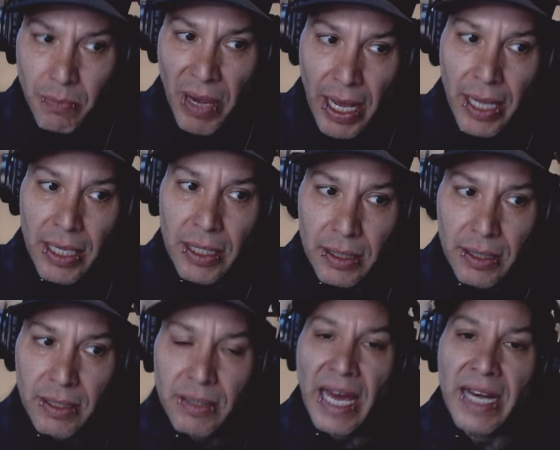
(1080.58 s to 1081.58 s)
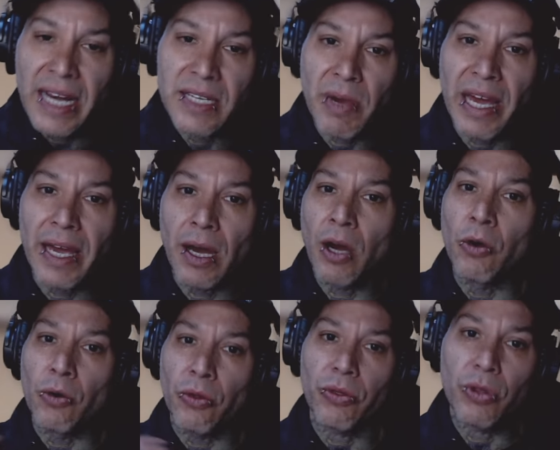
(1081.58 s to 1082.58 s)
my that is my
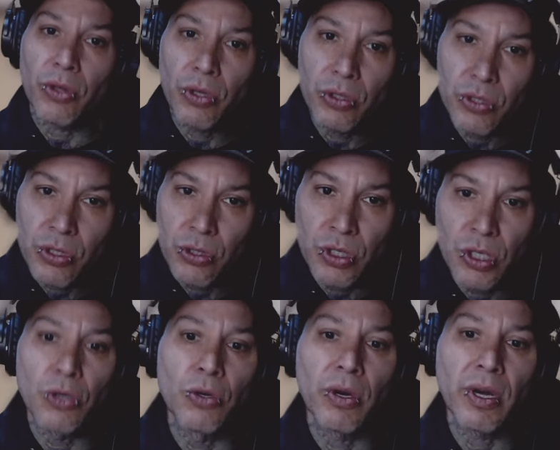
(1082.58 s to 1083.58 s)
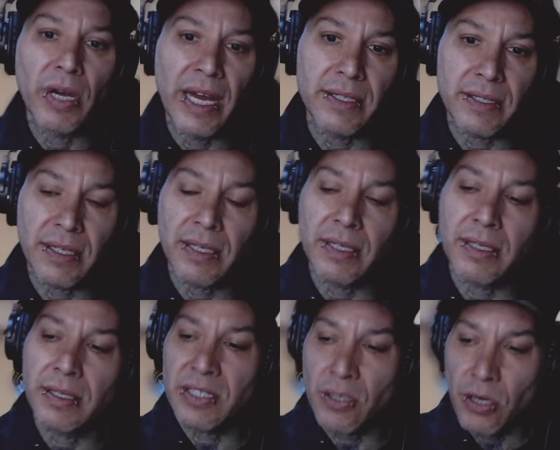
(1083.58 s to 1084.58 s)
oath to you as a
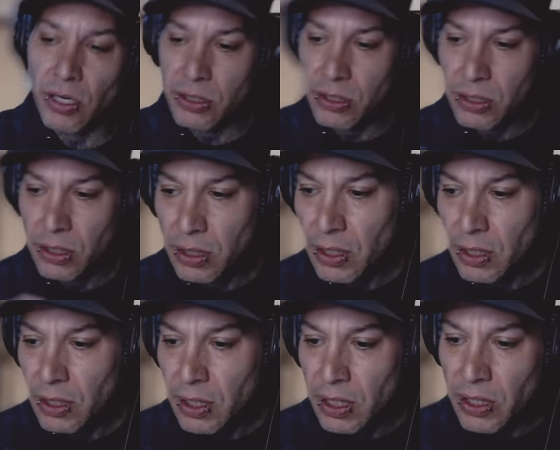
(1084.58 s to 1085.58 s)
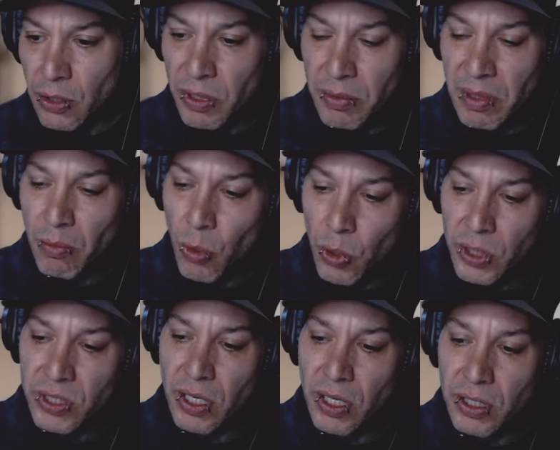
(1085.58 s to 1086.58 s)
as an artist. There will be more
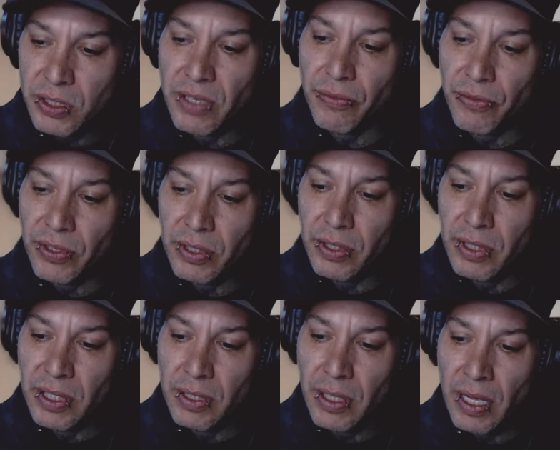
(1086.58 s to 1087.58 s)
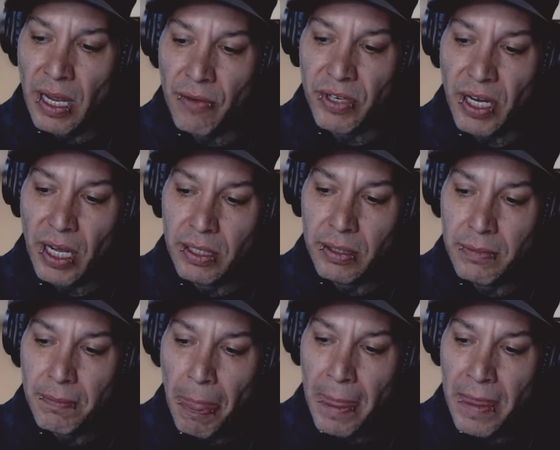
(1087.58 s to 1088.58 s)
songs different every night.
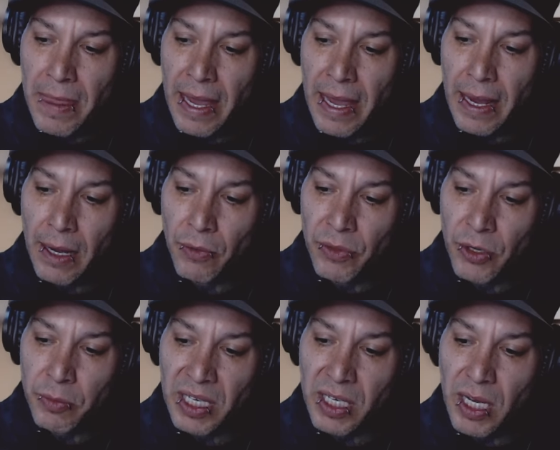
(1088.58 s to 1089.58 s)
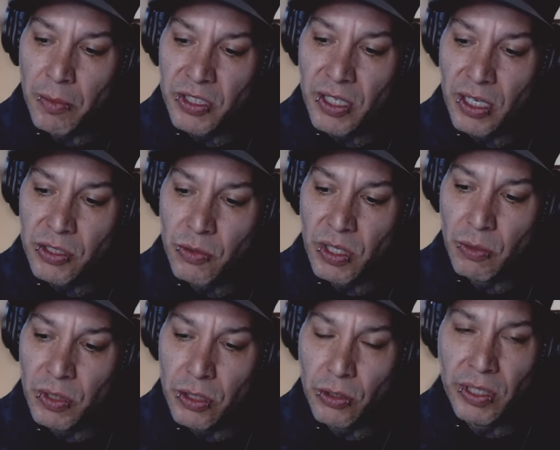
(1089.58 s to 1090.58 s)
Now there will be a couple songs that
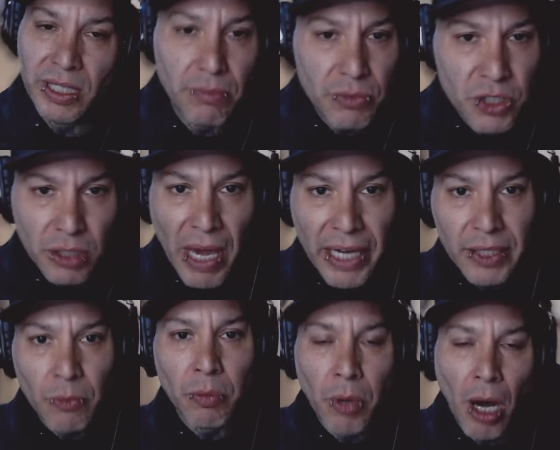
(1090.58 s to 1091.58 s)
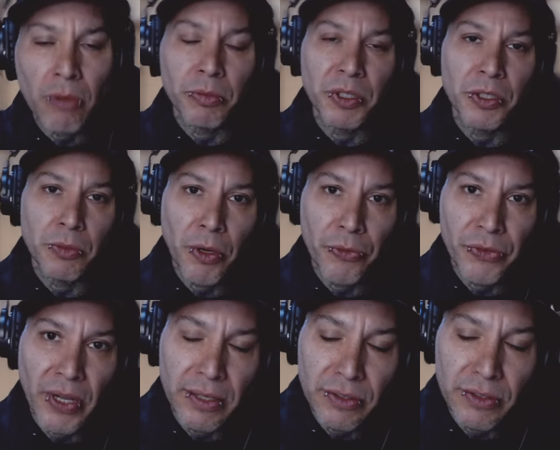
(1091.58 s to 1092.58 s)
we do. Like Chick Magnet will probably do both
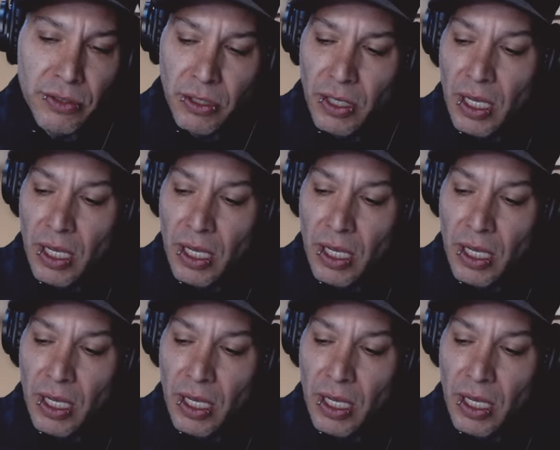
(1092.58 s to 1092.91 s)
nights.